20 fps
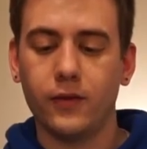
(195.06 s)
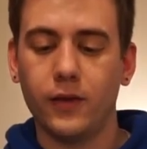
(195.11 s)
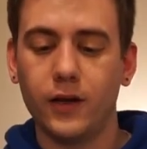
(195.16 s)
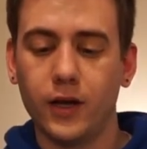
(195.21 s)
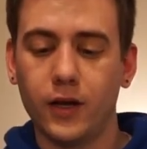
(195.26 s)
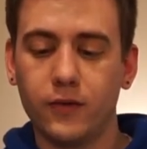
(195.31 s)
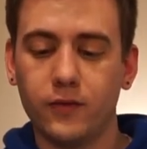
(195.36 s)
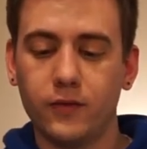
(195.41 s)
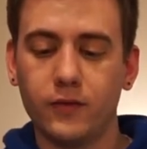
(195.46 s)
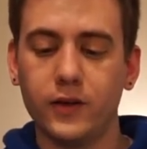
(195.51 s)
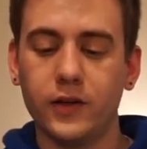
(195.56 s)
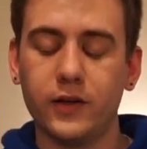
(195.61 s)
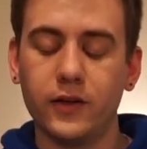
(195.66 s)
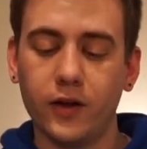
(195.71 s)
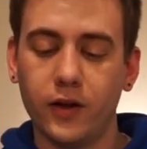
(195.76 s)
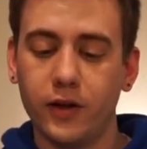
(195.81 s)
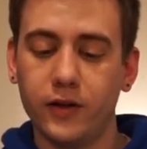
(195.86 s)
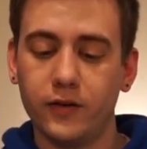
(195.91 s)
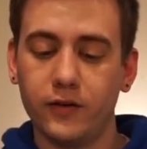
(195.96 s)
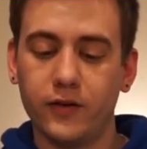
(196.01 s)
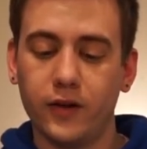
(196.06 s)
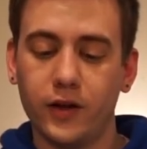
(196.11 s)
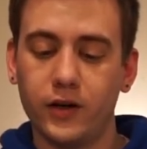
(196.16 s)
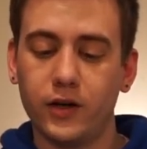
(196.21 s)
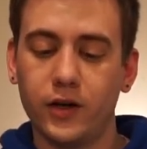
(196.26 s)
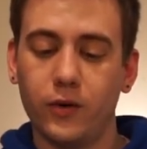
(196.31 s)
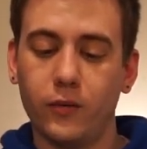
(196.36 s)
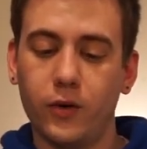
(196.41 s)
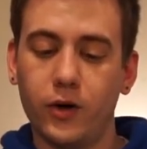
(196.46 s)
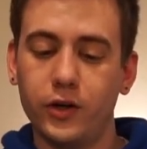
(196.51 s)
The next detail I
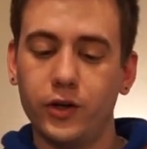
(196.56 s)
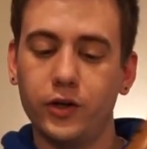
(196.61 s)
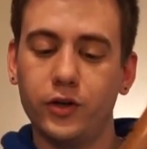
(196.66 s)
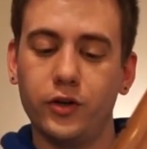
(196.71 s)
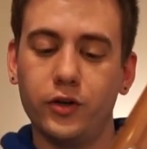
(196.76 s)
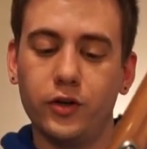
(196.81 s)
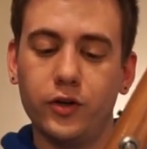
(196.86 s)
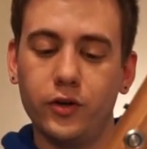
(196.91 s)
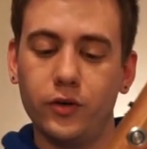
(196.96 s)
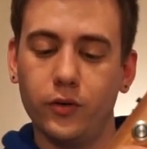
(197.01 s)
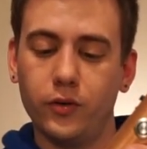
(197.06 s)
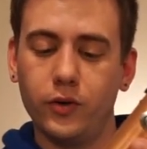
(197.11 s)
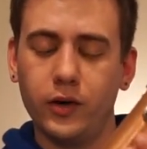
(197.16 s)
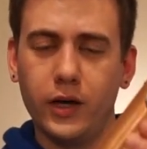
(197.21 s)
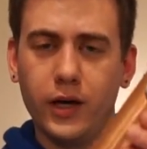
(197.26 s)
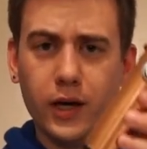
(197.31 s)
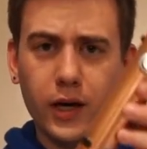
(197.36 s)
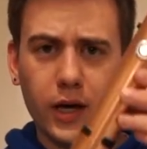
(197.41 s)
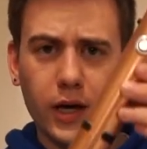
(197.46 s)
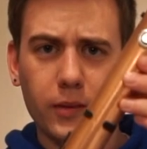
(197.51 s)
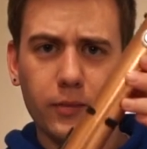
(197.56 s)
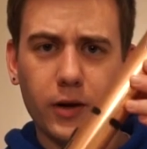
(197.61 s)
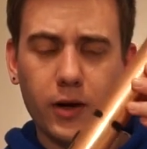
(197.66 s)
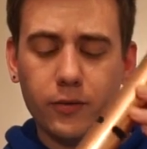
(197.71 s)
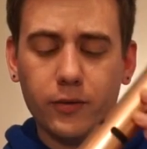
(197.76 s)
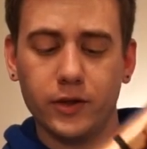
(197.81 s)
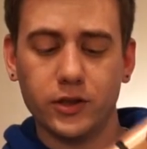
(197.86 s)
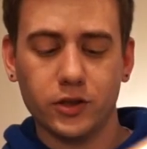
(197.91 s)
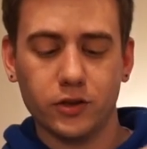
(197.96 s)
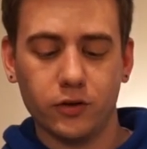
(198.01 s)
decided I wanted to do, in my
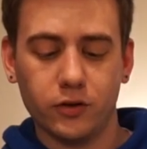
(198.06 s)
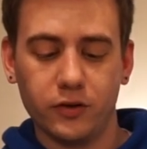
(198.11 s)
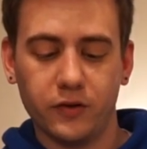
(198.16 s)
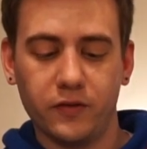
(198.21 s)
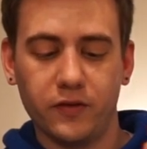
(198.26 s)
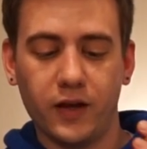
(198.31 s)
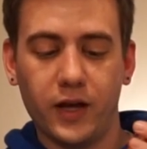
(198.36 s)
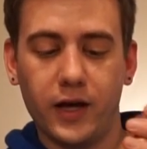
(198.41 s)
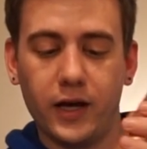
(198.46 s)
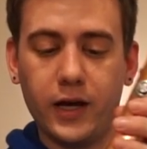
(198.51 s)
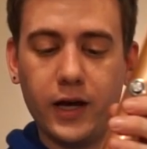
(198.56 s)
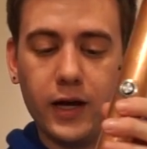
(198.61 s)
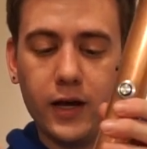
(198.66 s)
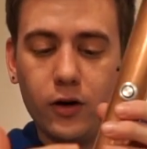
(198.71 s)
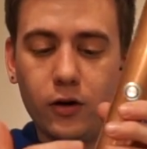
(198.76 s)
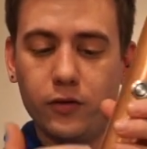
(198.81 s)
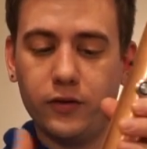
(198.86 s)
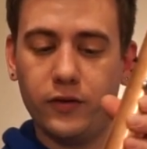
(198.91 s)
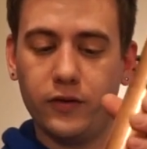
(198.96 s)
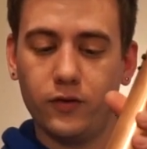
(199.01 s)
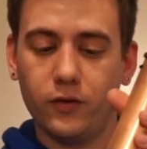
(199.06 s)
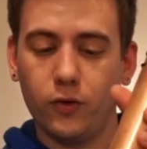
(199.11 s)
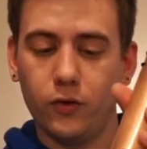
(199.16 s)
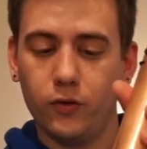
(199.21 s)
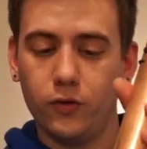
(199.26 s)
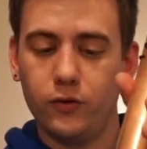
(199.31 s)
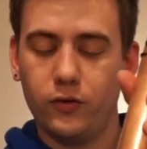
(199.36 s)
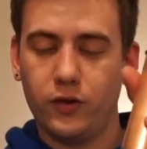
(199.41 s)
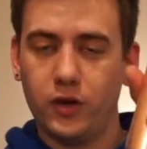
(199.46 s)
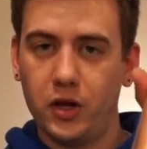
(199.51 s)
original design I had all these
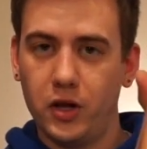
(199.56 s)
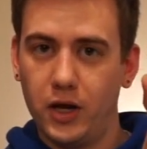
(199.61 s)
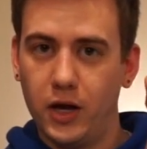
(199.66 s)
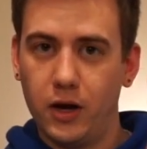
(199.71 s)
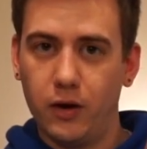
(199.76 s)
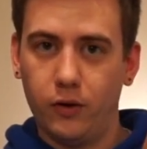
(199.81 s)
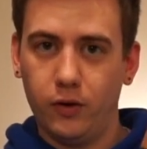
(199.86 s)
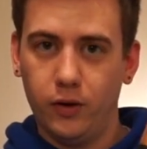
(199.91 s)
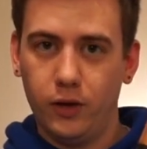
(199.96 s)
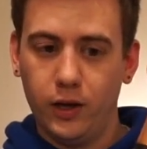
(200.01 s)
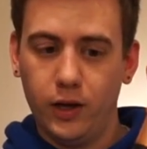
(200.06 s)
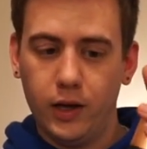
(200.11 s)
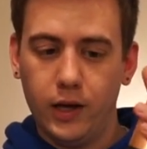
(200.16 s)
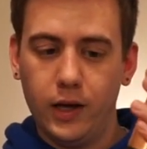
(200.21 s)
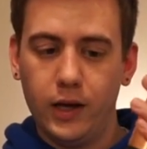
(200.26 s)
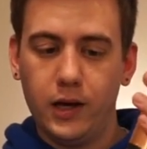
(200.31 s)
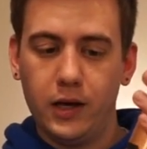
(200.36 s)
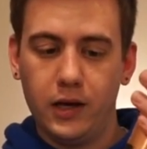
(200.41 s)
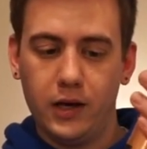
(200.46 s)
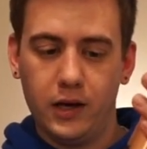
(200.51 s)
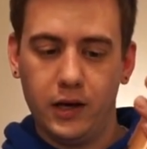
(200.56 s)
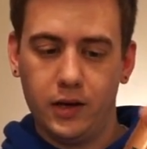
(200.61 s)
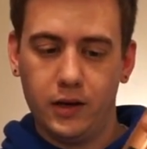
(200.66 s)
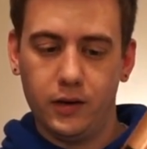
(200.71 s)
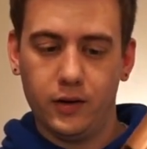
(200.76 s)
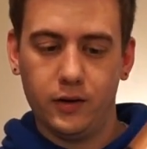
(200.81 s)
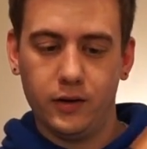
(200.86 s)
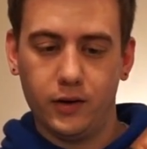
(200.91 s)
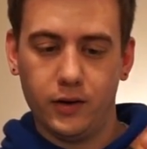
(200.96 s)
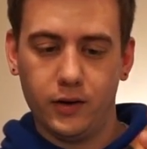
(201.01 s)
holes cut out,
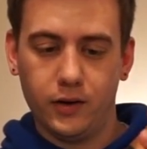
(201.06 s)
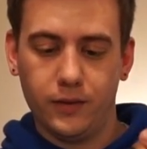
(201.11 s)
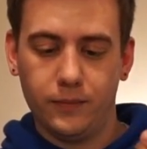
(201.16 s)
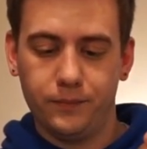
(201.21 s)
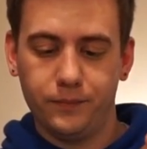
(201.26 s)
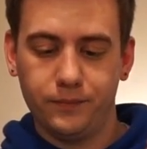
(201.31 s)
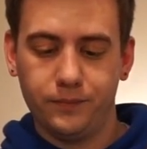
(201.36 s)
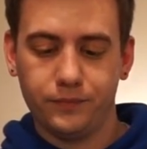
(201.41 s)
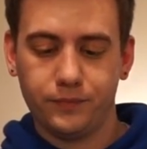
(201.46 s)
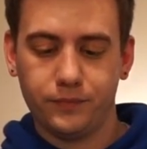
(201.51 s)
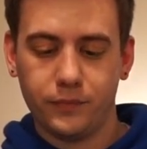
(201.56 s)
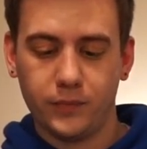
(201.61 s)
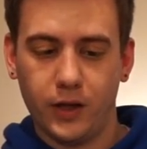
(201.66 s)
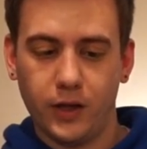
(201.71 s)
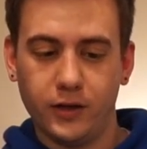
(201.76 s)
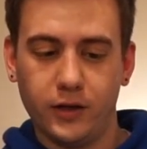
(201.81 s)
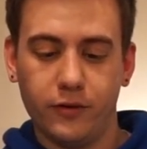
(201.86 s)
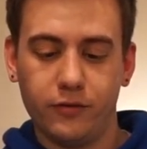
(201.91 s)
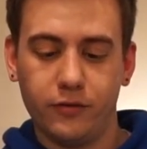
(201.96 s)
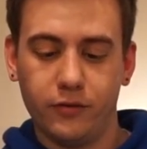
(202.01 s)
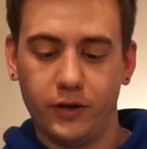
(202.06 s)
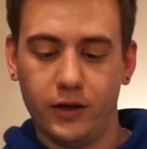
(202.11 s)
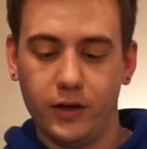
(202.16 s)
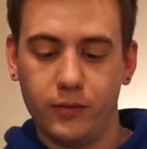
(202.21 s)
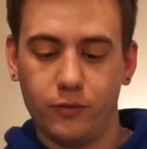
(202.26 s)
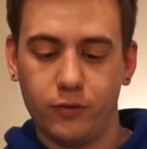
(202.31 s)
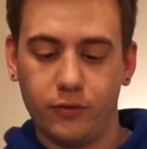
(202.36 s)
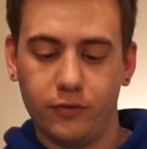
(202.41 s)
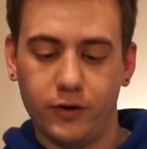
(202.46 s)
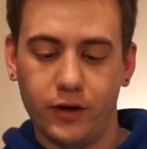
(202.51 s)
and I definitely
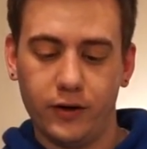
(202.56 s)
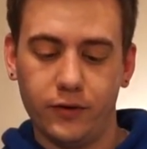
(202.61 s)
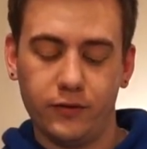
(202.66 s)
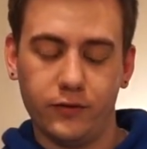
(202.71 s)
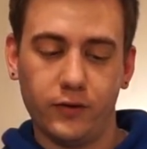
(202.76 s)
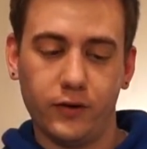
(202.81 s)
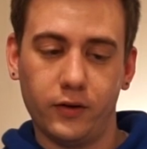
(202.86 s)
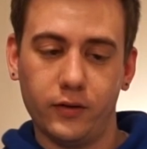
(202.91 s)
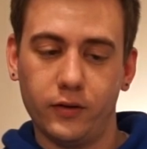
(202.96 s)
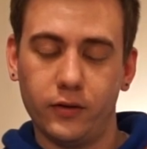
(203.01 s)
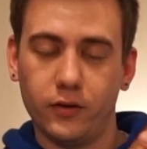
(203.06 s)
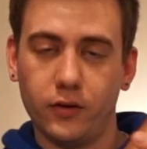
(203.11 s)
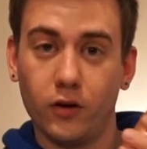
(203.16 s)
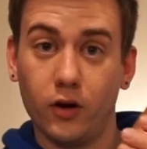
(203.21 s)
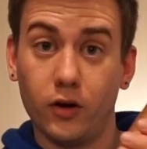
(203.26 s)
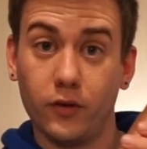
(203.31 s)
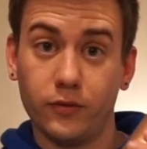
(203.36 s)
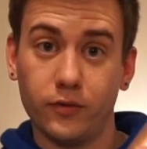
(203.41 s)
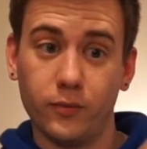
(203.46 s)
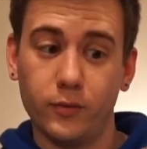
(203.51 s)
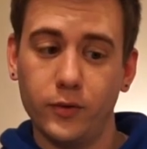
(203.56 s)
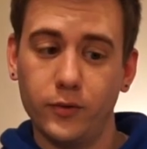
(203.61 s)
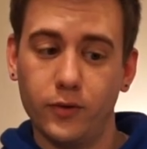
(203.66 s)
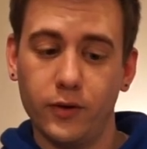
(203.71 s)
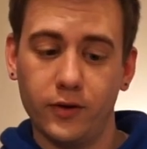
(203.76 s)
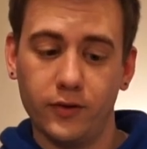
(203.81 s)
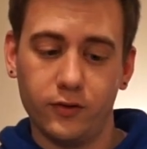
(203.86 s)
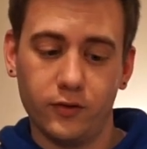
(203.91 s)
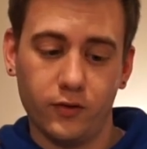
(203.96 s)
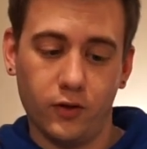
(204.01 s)
improvised and thought of some new
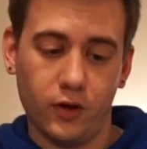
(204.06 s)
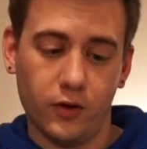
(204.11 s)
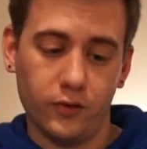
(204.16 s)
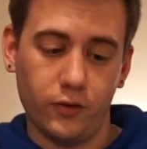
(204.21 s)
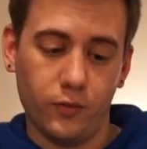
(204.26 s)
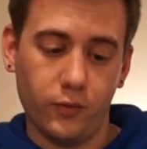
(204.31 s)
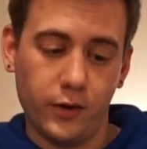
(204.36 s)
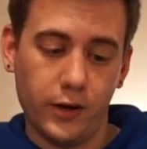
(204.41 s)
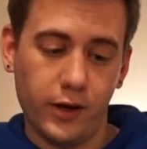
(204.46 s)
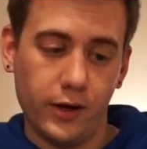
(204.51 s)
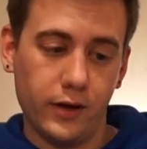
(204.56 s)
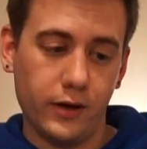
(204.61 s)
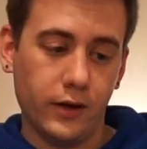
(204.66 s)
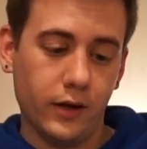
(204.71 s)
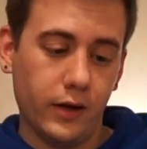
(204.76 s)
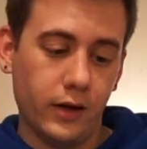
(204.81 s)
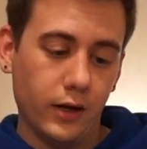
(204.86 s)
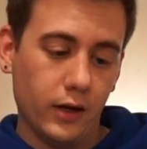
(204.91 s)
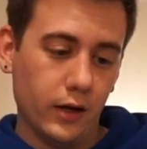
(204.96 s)
things along the way.